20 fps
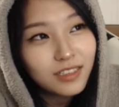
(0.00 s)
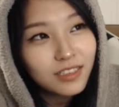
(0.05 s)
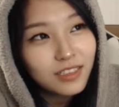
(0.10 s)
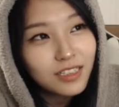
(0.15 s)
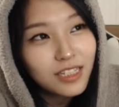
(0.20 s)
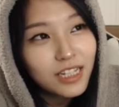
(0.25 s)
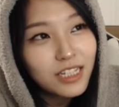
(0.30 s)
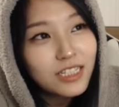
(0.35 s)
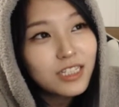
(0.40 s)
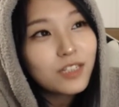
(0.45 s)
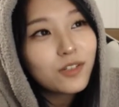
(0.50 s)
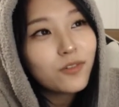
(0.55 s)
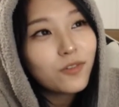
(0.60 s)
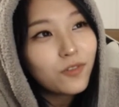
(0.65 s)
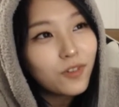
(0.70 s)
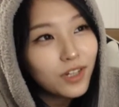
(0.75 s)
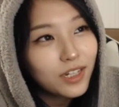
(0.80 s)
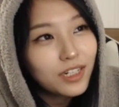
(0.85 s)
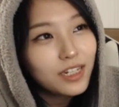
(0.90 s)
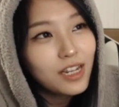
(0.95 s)
it's
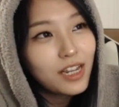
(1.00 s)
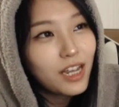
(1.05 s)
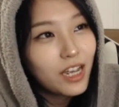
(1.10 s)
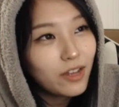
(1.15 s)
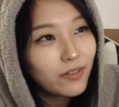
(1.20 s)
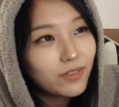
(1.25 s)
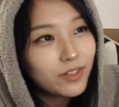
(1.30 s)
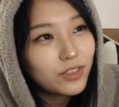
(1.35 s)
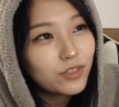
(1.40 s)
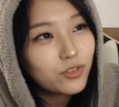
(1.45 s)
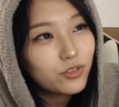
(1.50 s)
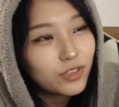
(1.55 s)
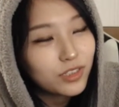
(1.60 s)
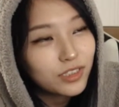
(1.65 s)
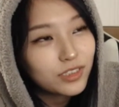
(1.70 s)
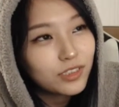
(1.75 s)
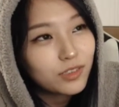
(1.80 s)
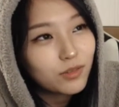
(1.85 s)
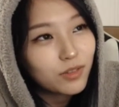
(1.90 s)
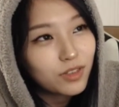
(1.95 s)
fun having
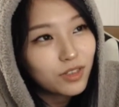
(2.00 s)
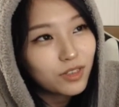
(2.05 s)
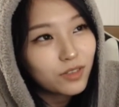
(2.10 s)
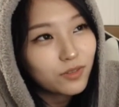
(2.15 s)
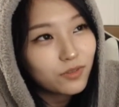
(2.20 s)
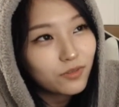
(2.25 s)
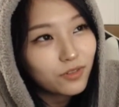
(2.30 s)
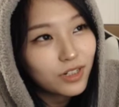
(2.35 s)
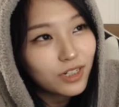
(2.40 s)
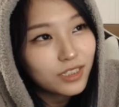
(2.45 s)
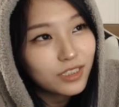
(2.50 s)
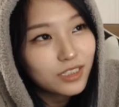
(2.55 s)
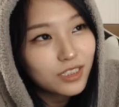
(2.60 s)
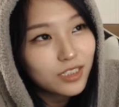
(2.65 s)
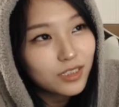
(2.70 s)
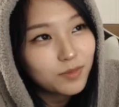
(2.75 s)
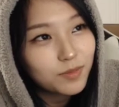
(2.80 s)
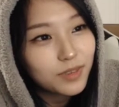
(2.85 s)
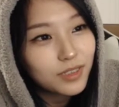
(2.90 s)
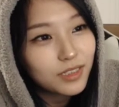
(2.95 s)
drinks with your
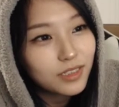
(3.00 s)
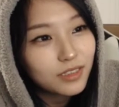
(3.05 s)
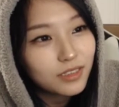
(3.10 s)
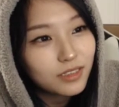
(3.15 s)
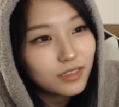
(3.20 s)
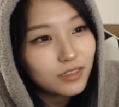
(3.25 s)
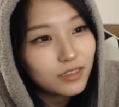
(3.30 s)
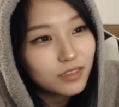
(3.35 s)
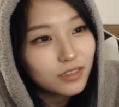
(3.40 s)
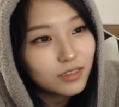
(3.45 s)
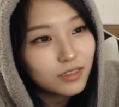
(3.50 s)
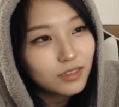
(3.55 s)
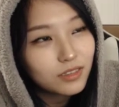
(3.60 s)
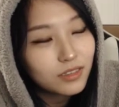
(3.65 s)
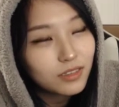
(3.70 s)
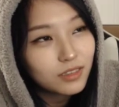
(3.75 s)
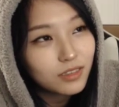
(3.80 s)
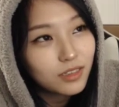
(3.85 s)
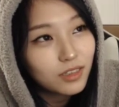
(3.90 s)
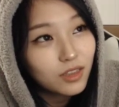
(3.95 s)
friends, but
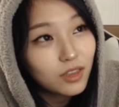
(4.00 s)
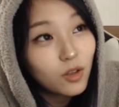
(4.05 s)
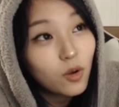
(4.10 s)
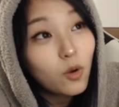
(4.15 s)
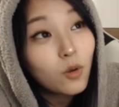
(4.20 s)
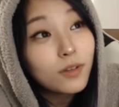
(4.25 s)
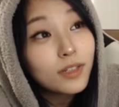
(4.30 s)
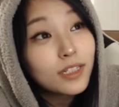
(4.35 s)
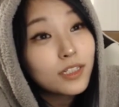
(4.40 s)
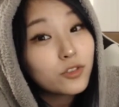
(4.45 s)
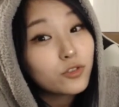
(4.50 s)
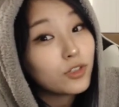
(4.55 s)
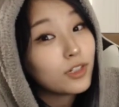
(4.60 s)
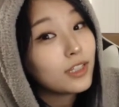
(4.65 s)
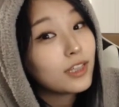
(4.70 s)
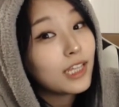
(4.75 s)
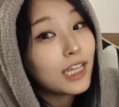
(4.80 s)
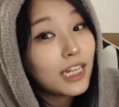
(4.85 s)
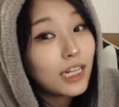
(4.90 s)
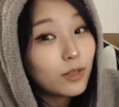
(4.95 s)
the only drink
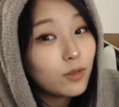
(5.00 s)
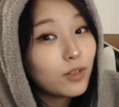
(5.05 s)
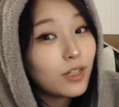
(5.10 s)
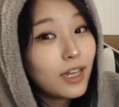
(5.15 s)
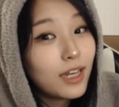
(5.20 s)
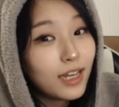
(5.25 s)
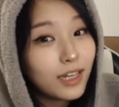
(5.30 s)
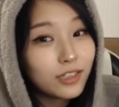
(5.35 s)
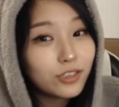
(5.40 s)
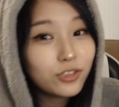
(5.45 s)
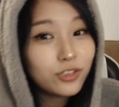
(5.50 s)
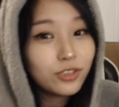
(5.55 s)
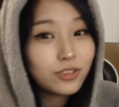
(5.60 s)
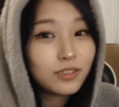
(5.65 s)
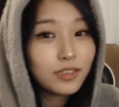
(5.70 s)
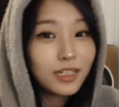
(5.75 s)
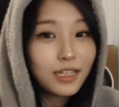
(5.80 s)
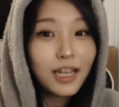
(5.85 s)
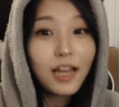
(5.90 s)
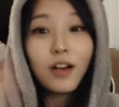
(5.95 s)
that I will actually,
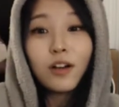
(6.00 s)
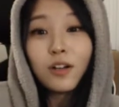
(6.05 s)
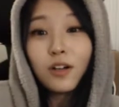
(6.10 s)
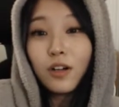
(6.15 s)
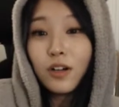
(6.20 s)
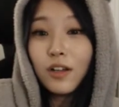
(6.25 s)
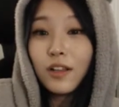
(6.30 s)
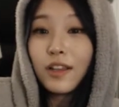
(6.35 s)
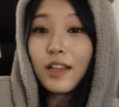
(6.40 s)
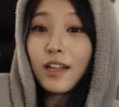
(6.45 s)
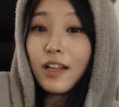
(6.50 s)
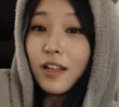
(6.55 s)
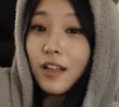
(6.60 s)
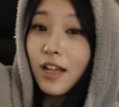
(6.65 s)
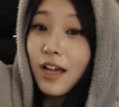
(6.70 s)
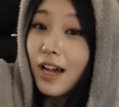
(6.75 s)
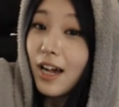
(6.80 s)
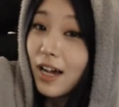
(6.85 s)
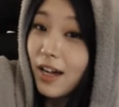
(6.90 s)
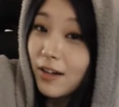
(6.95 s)
like alcohol that I'll
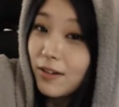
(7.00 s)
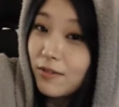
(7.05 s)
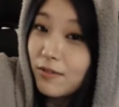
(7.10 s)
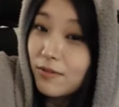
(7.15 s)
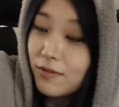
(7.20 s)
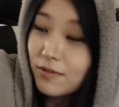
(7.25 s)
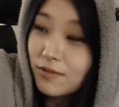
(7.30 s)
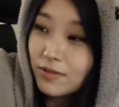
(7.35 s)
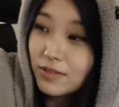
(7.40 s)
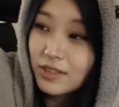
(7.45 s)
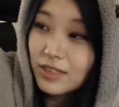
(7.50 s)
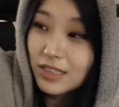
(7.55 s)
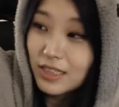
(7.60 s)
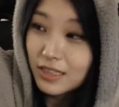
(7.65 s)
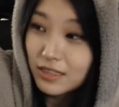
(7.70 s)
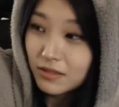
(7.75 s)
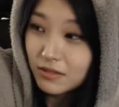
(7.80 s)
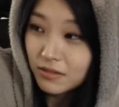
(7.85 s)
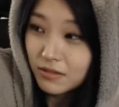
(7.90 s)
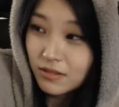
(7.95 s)
have
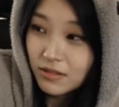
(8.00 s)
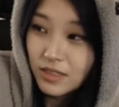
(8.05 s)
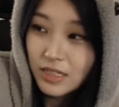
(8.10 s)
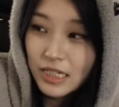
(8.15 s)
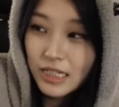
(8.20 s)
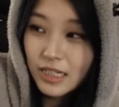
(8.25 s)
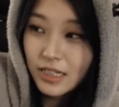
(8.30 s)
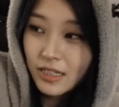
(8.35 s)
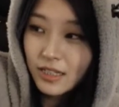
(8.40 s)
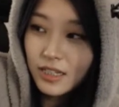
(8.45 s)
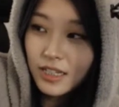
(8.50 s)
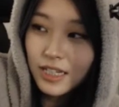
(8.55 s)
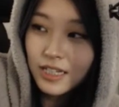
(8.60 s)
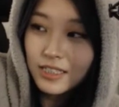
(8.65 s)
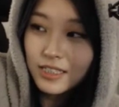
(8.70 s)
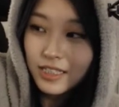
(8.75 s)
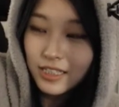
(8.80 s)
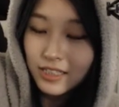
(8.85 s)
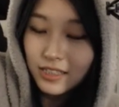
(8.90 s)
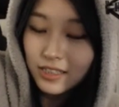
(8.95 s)
as
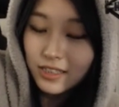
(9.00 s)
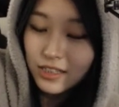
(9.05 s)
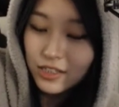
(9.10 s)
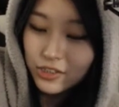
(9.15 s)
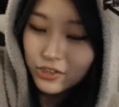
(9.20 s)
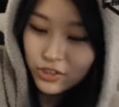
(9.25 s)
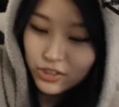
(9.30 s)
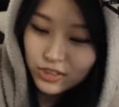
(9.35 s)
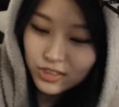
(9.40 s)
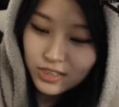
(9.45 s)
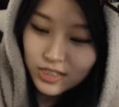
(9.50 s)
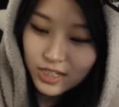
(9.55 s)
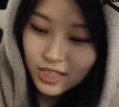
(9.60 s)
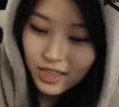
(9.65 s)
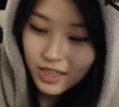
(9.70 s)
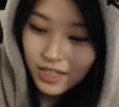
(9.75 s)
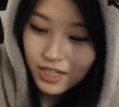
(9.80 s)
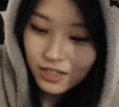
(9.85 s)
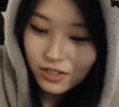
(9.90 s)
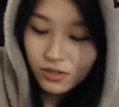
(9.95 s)
like a leisurely
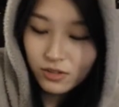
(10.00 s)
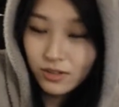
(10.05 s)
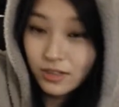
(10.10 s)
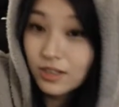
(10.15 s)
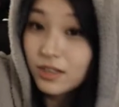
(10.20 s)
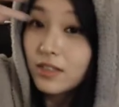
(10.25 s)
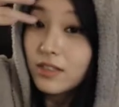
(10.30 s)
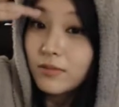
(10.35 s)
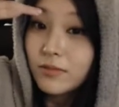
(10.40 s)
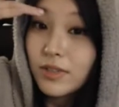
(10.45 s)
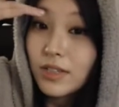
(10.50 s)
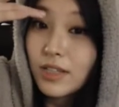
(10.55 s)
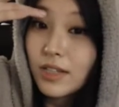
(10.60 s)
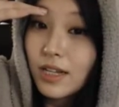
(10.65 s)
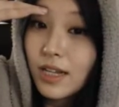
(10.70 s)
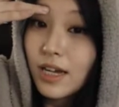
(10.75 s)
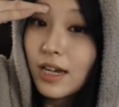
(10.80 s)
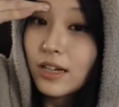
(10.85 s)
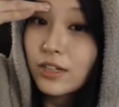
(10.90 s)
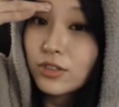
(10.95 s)
thing or something that I
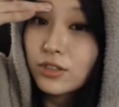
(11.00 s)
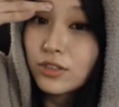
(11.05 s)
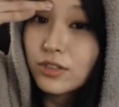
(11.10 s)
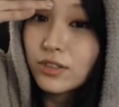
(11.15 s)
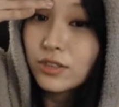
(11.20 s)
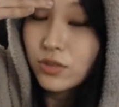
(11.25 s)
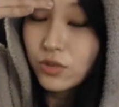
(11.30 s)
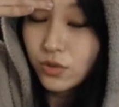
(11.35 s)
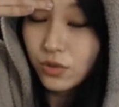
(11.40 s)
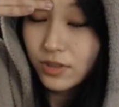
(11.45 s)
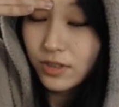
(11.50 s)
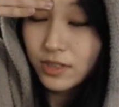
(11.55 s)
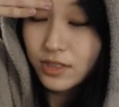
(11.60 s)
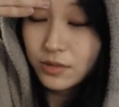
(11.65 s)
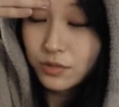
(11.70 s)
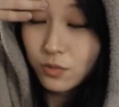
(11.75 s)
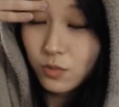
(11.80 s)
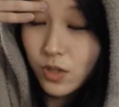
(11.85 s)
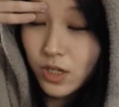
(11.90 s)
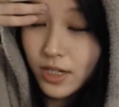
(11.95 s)
actually enjoy
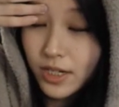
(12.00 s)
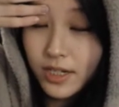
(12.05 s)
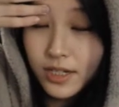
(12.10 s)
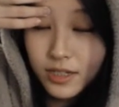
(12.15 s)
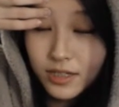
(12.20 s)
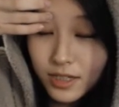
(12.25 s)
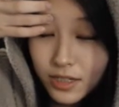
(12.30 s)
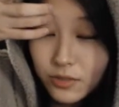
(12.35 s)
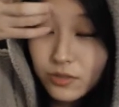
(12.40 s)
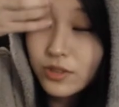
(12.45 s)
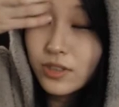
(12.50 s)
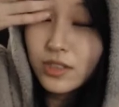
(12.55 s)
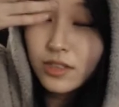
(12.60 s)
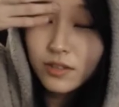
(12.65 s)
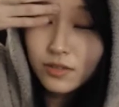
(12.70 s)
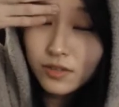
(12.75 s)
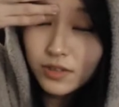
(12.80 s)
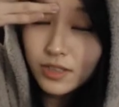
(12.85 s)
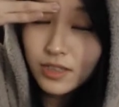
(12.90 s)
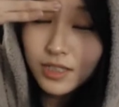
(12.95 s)
is wine. I really,
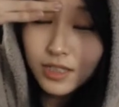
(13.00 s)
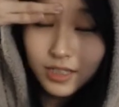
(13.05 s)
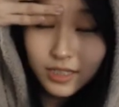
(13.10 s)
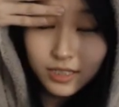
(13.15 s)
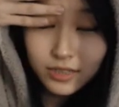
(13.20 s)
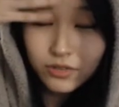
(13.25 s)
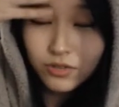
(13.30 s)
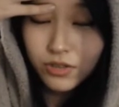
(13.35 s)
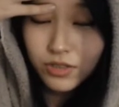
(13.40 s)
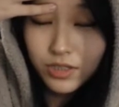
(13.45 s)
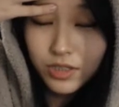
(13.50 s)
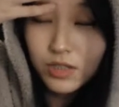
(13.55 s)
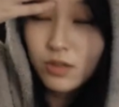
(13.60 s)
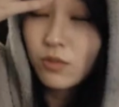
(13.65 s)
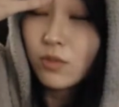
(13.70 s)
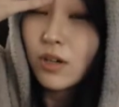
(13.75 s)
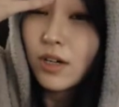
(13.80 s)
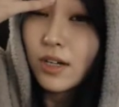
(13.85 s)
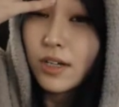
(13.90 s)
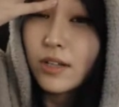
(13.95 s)
really like drinking
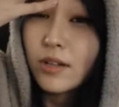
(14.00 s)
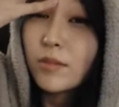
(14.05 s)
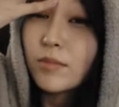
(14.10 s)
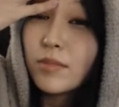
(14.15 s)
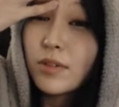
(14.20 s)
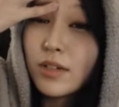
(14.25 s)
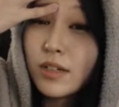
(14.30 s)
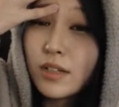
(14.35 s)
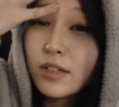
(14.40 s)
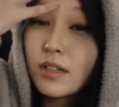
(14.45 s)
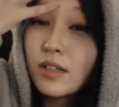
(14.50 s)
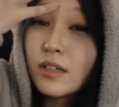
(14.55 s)
wine, but